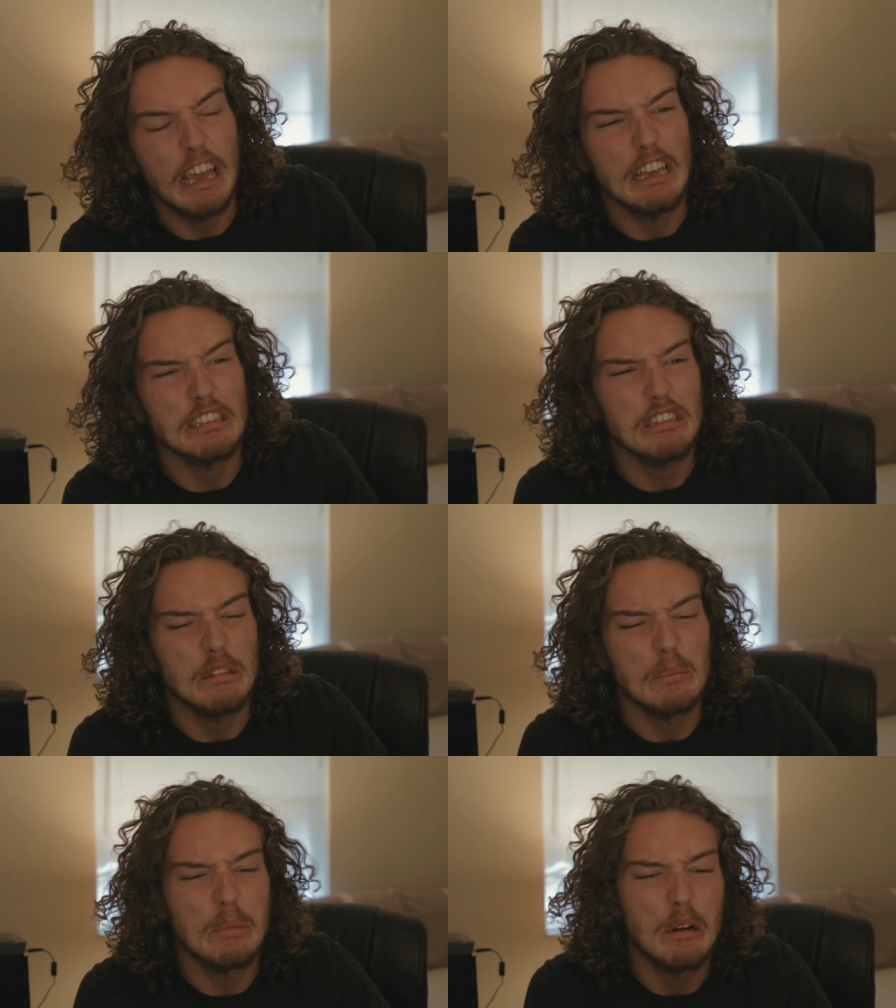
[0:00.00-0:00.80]
I can't see
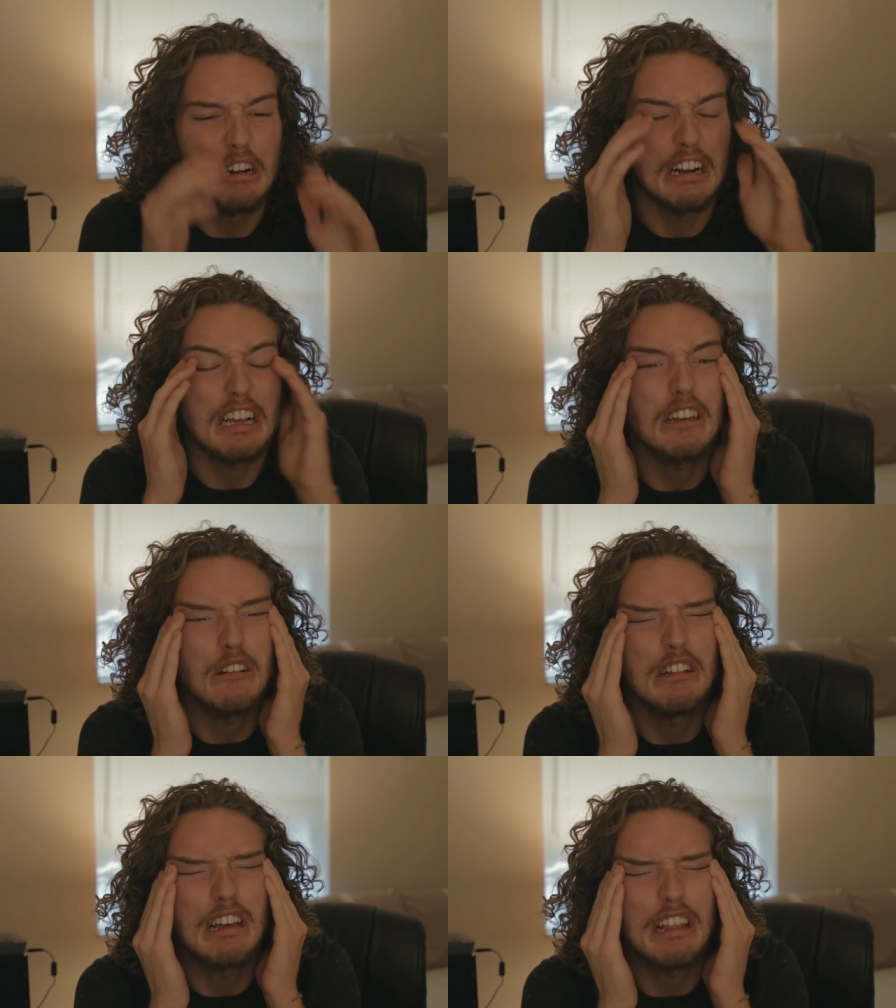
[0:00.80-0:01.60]
the board and I keep
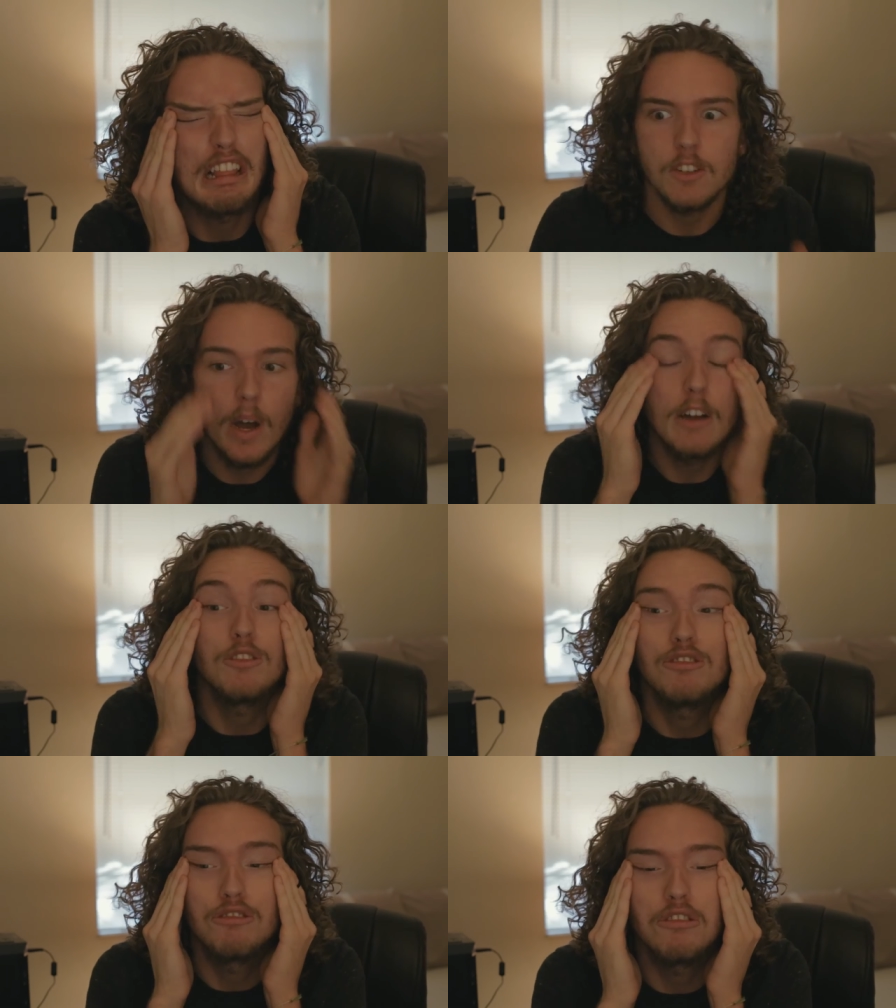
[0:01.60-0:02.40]
going like, why would you
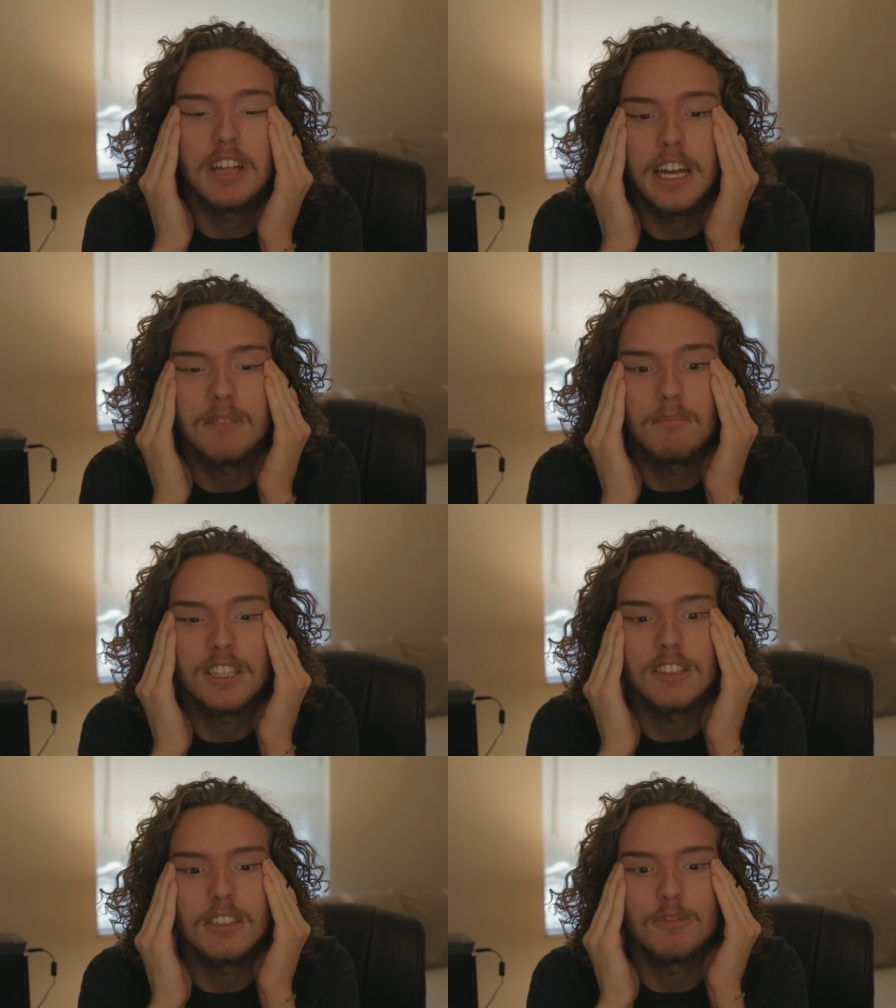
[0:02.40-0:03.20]
do that? It messes
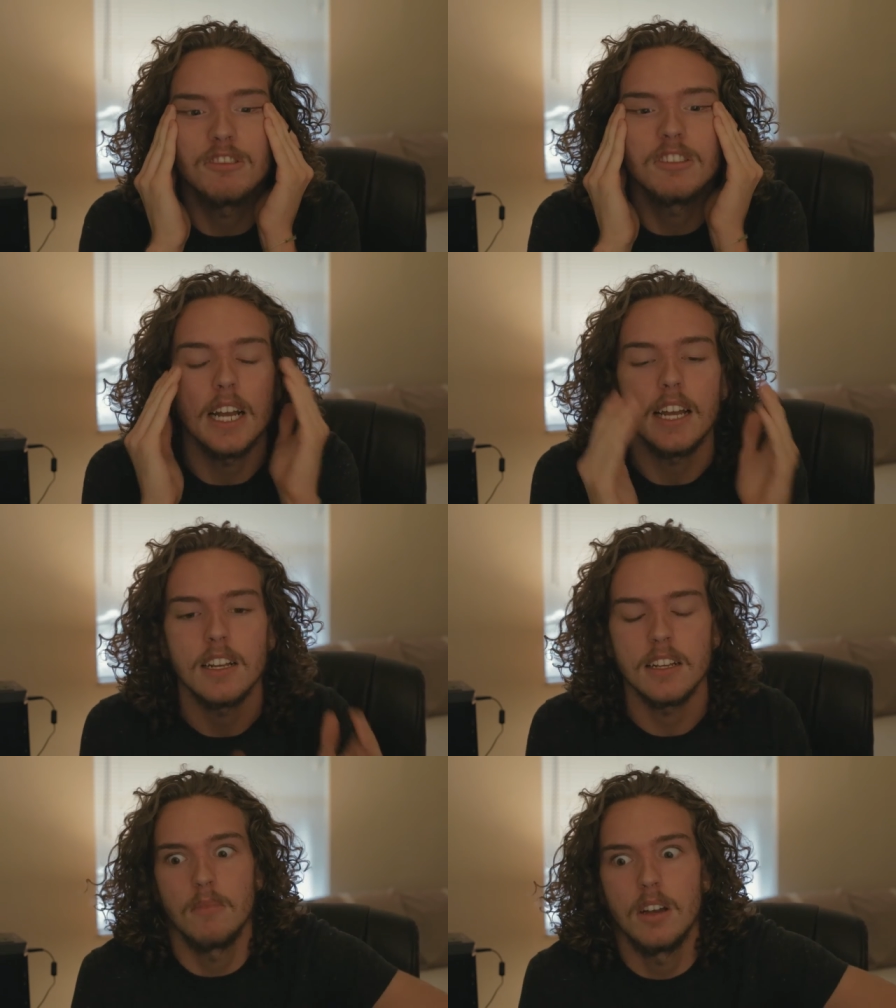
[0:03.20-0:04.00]
up your sight.
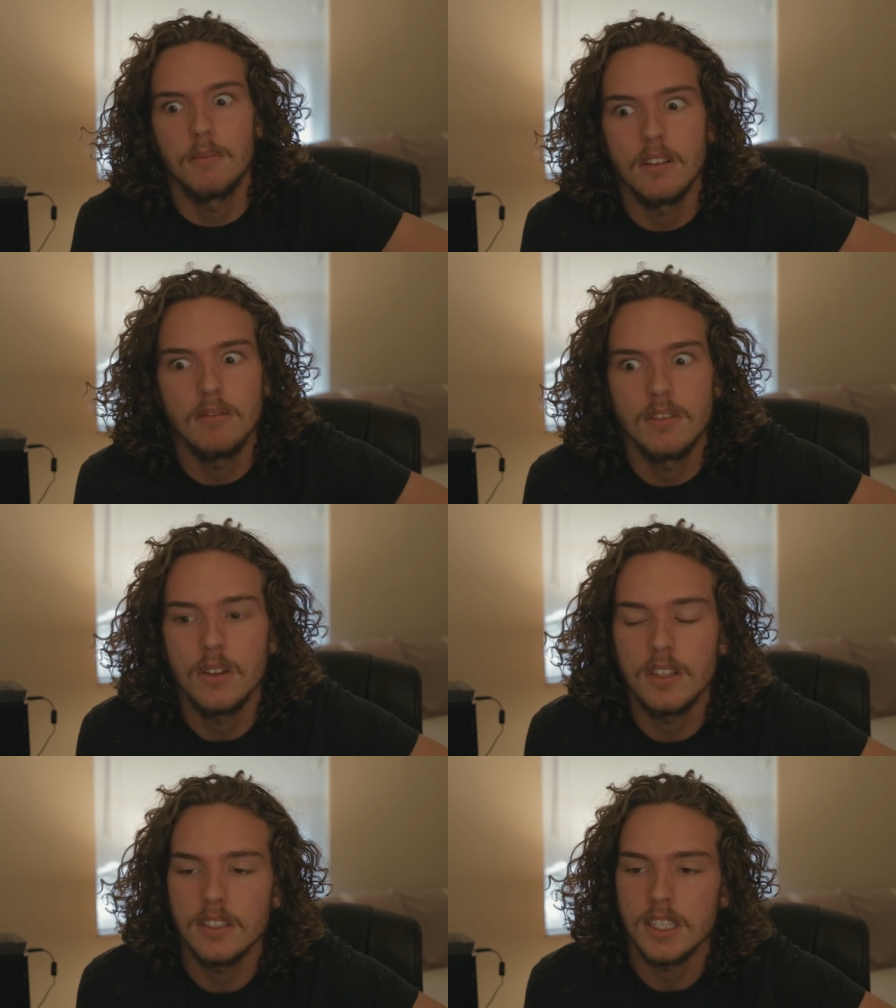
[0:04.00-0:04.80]
Mom, I don't
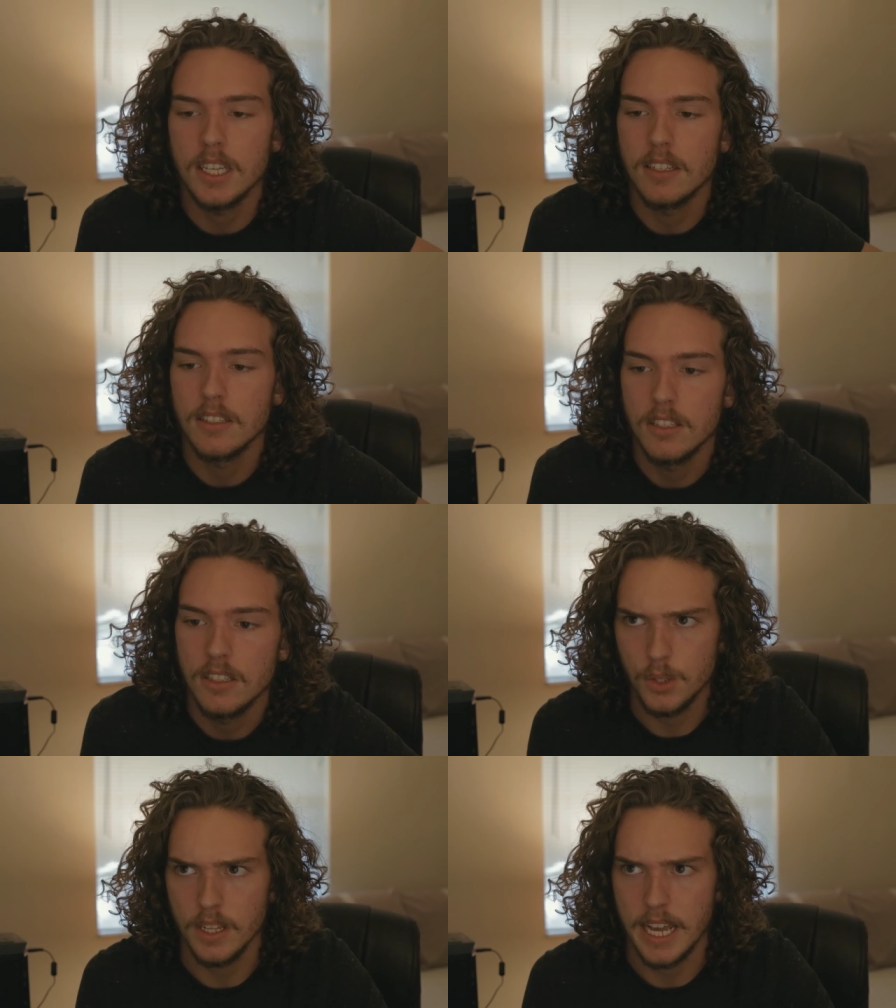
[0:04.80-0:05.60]
know these things. And
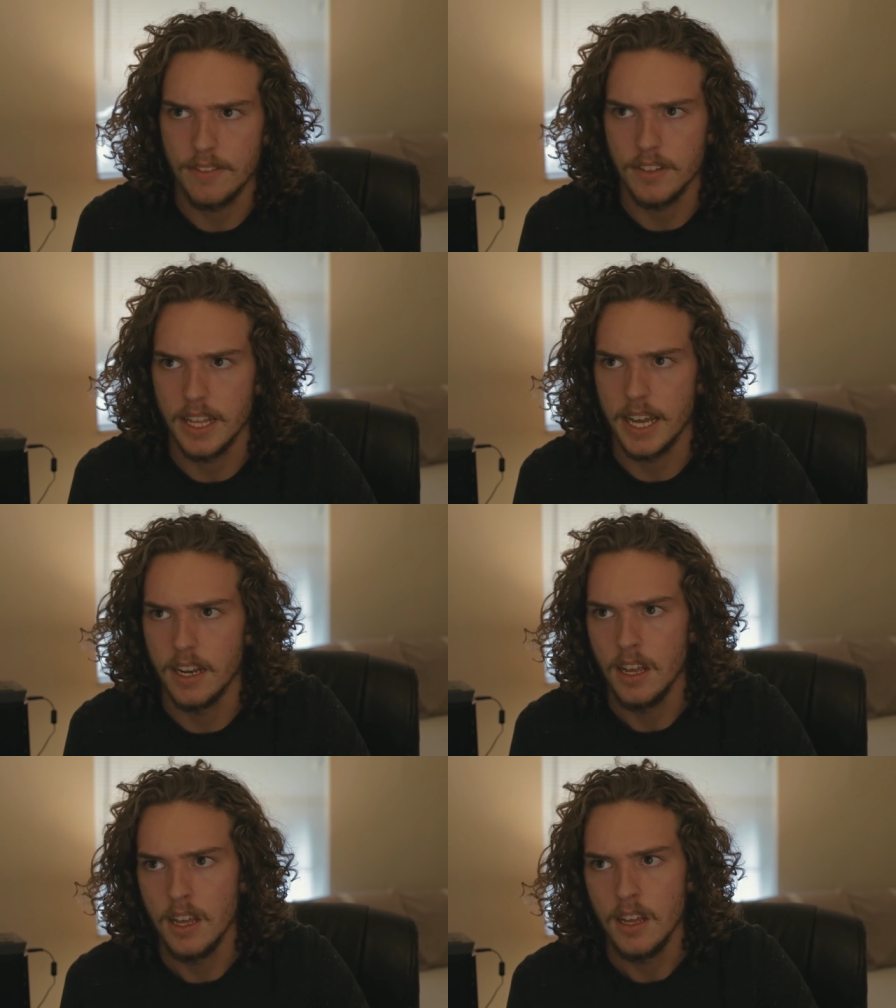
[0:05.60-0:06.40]
shortly after
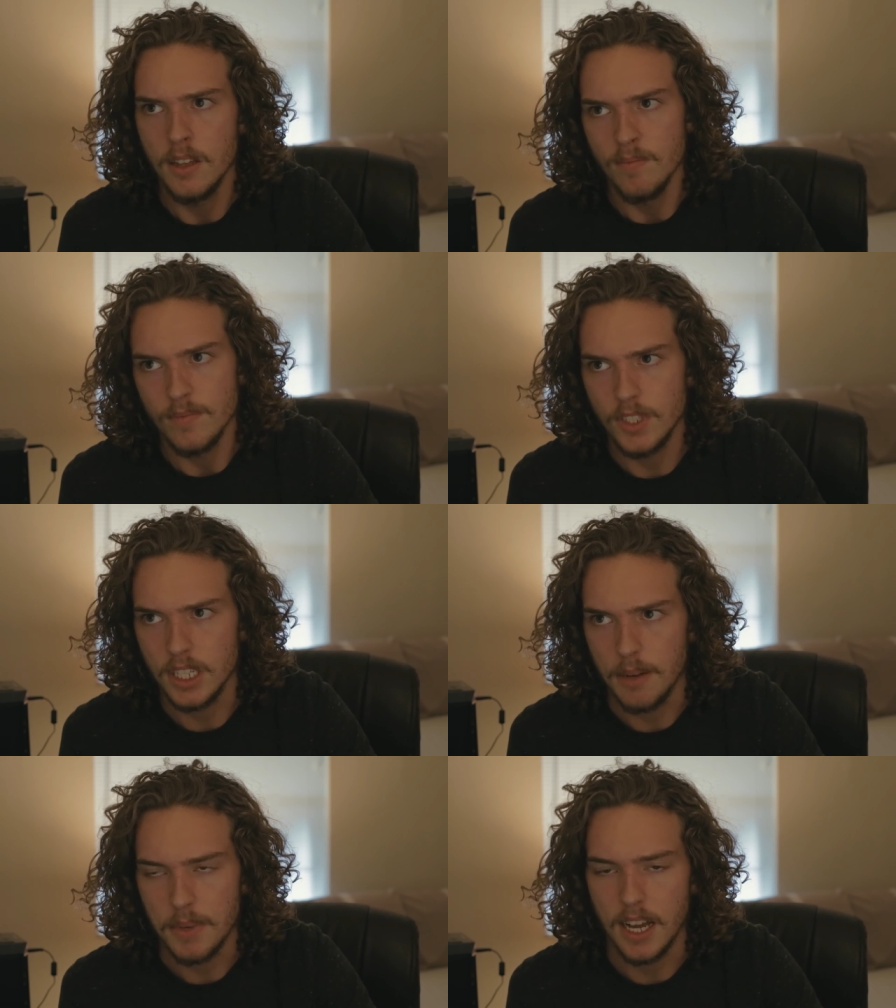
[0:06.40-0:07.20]
that, she
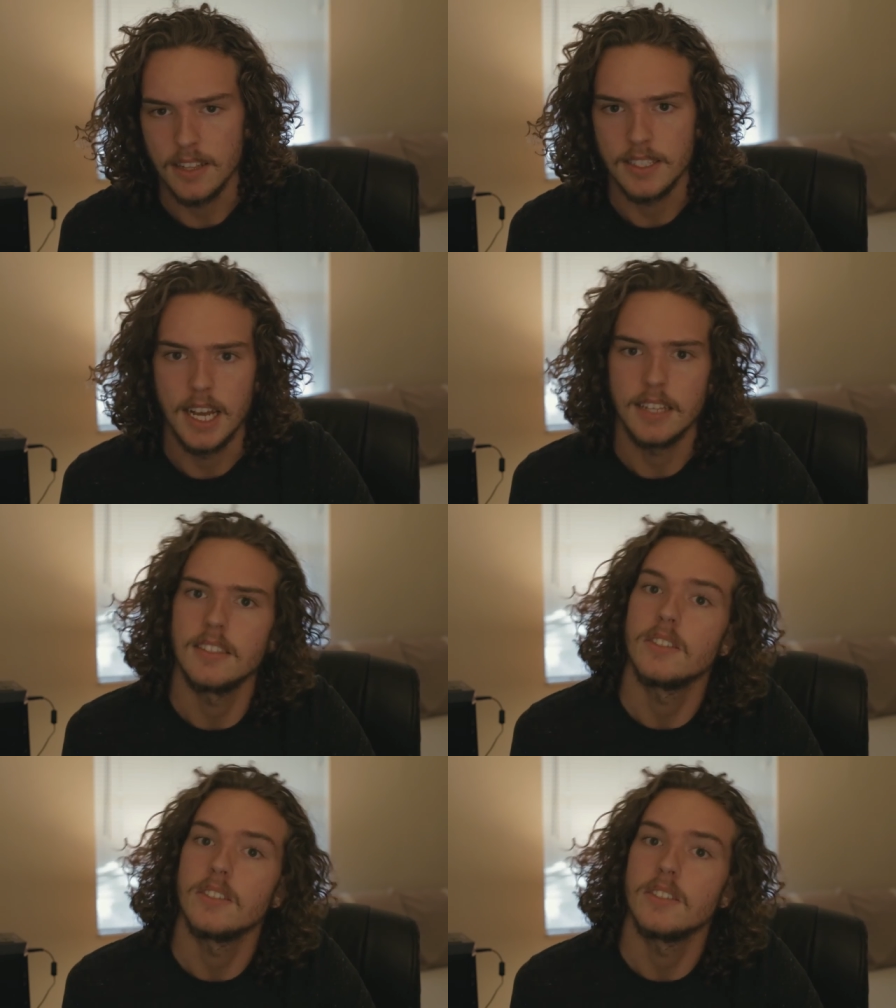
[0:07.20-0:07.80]
got me contacts.